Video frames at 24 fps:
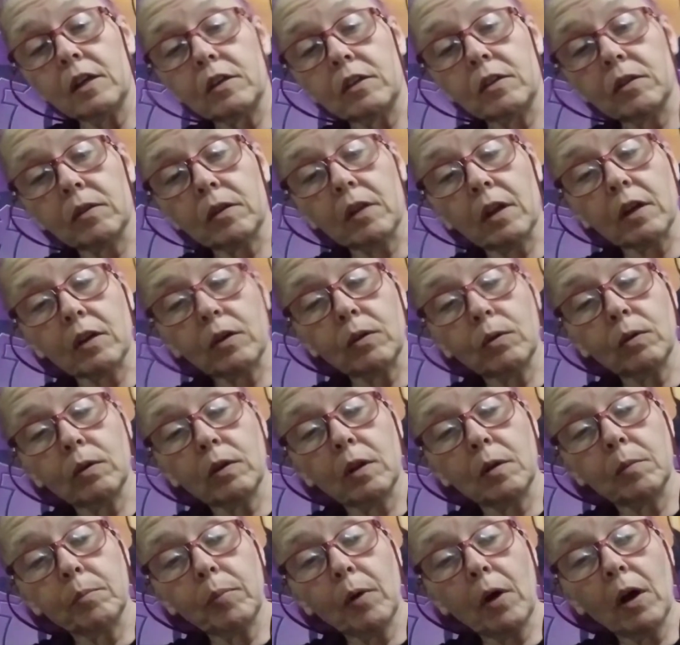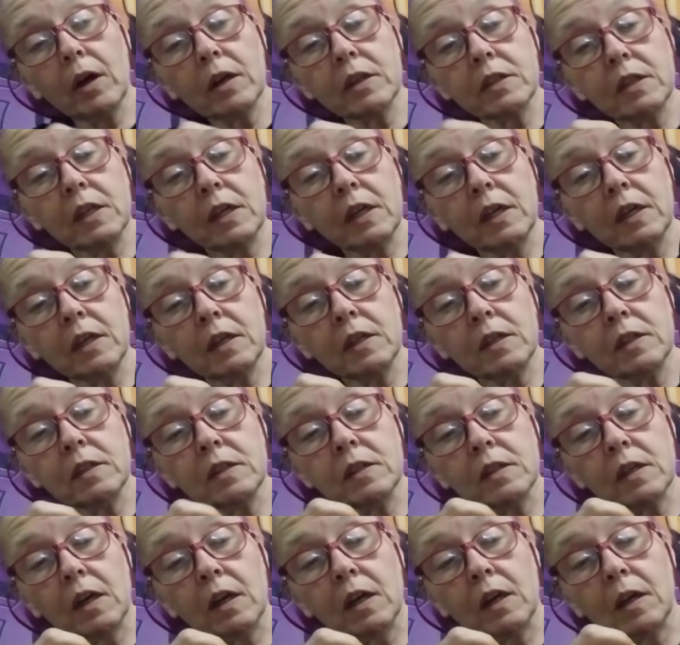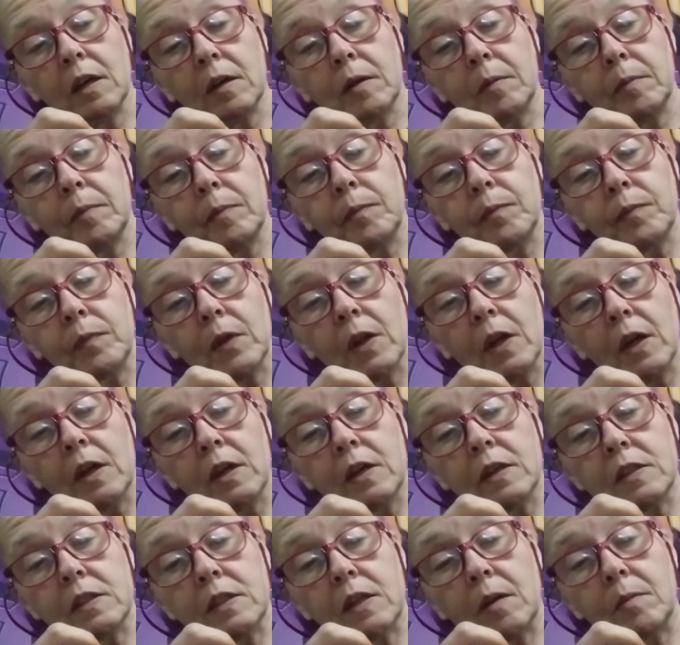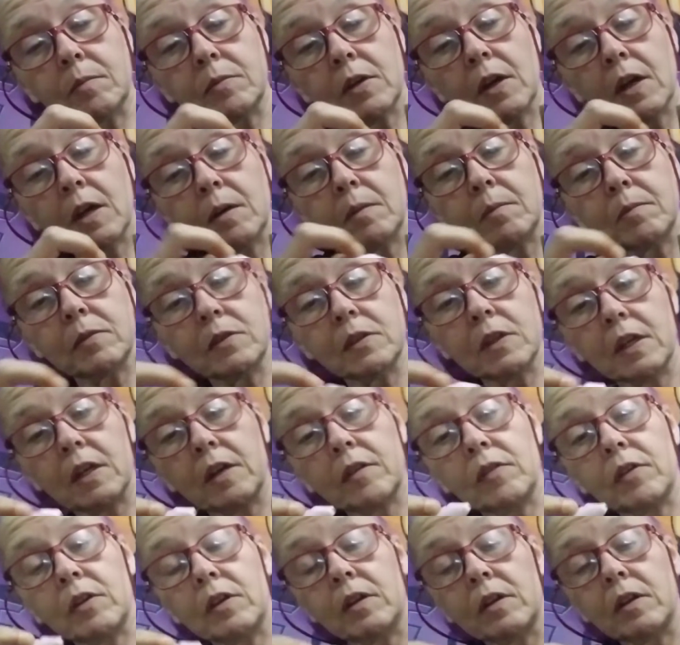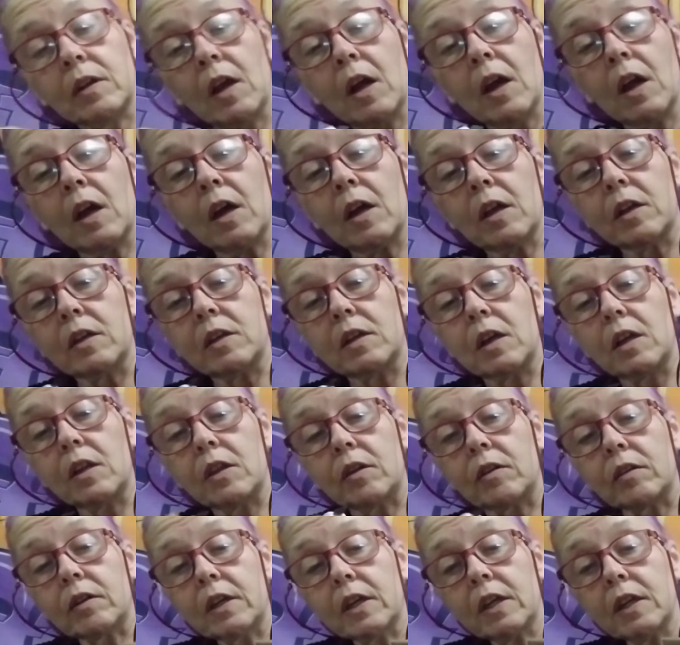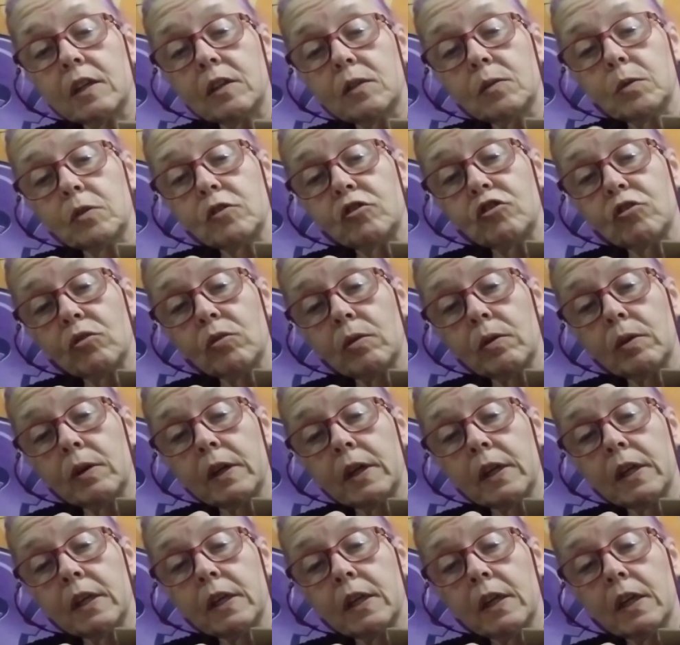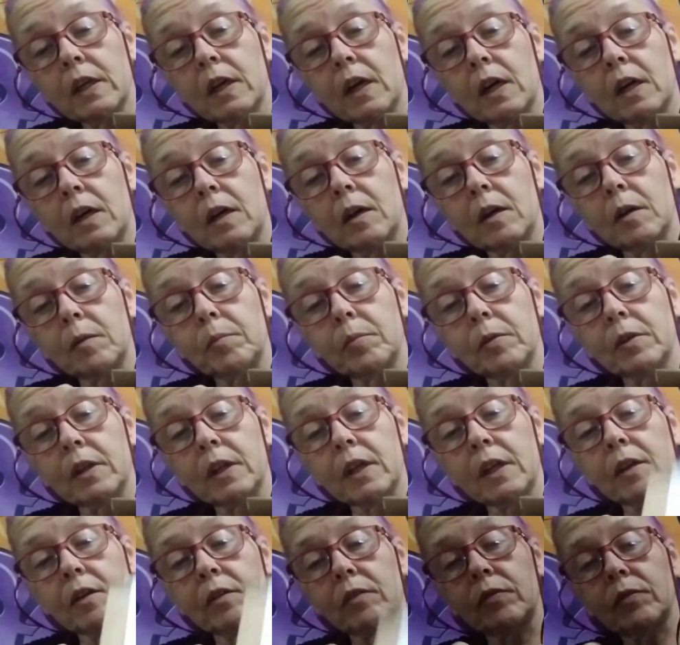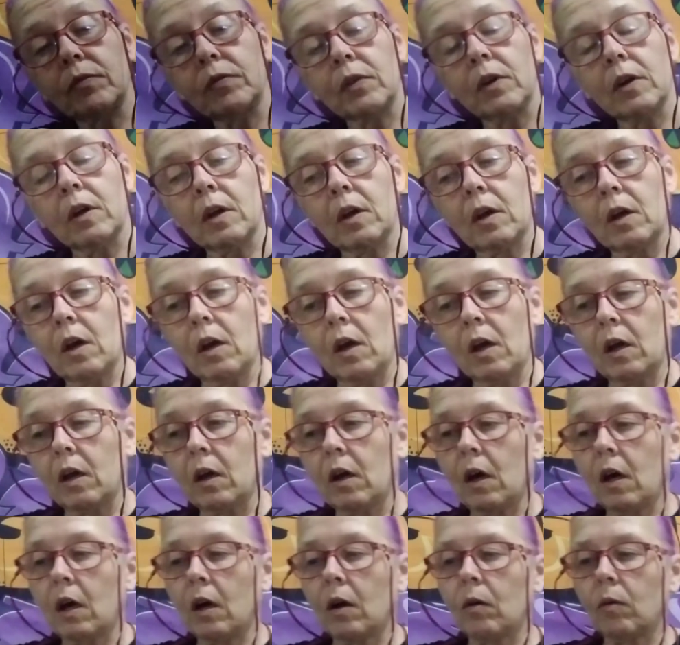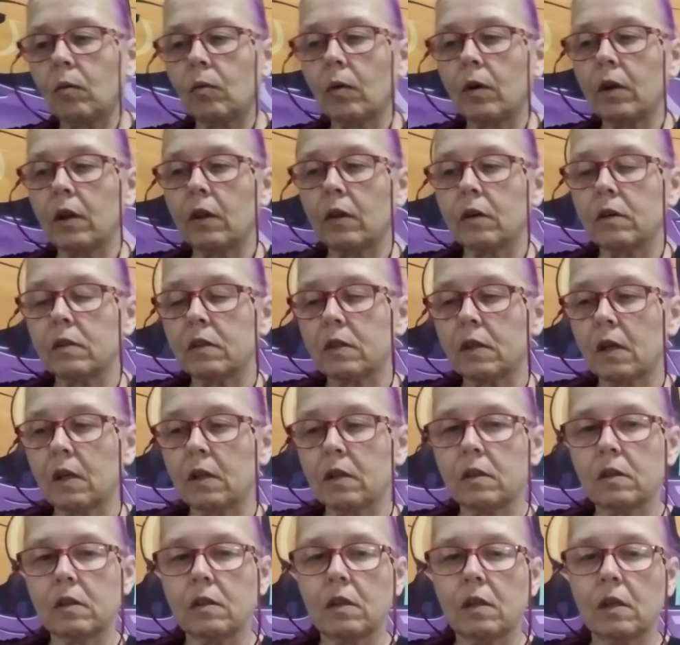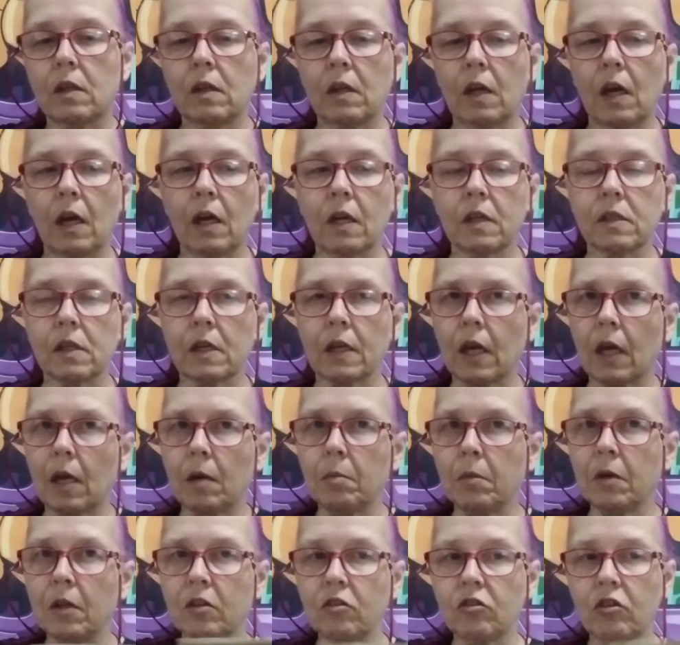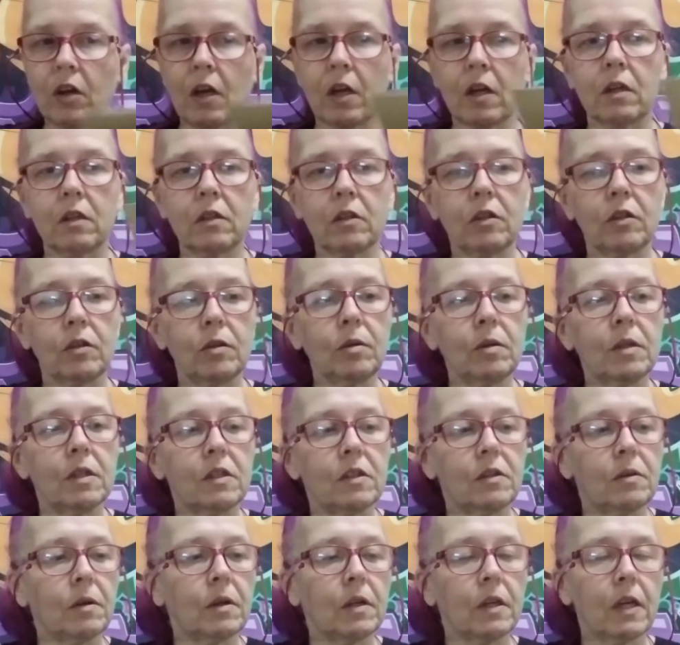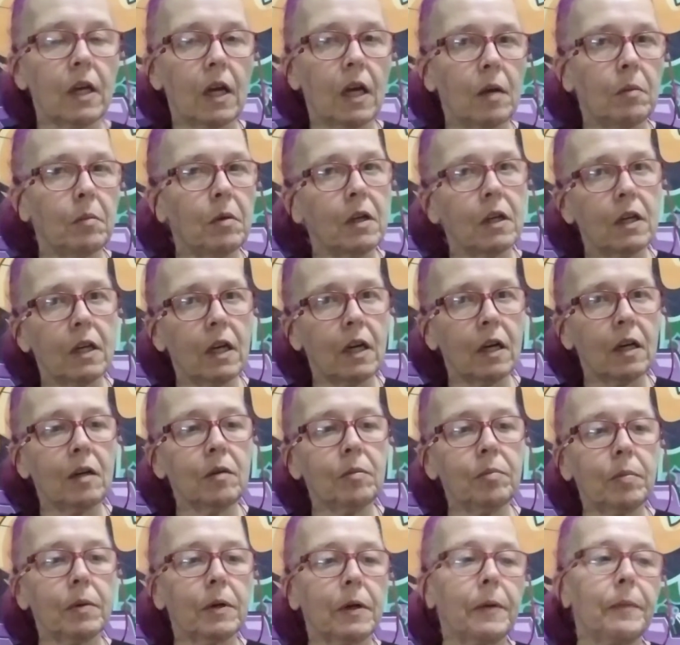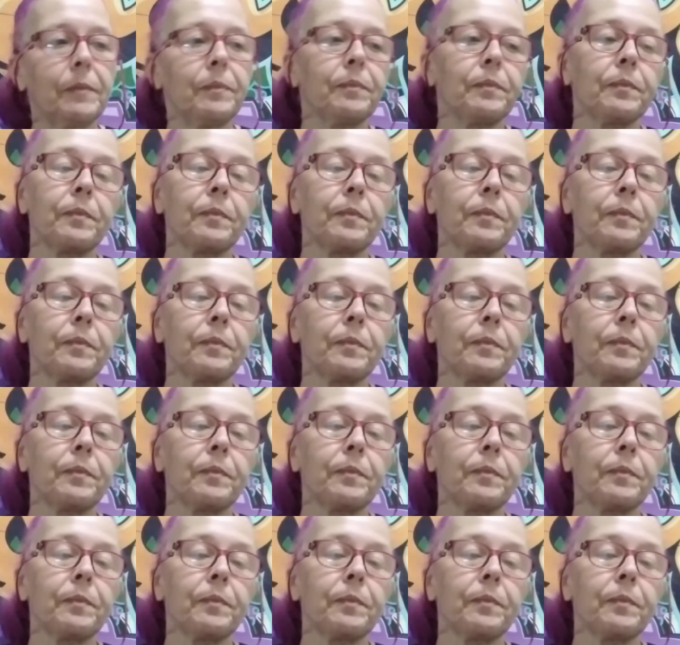do a lot of cool unboxings. Sometimes even their kids will join. I believe one of their sons has a gaming channel too. He's doing gaming now, but